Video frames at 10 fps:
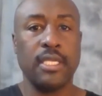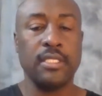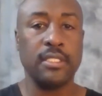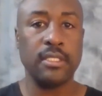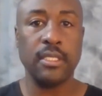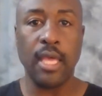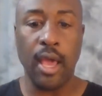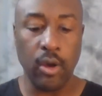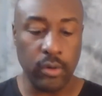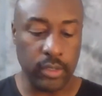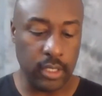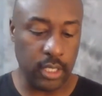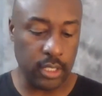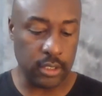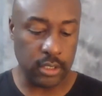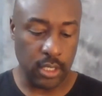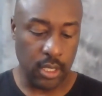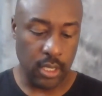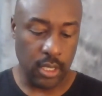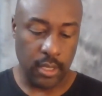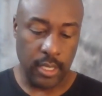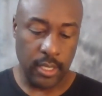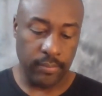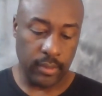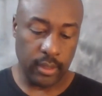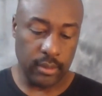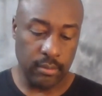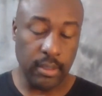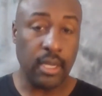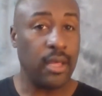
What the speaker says: it's how old it is. But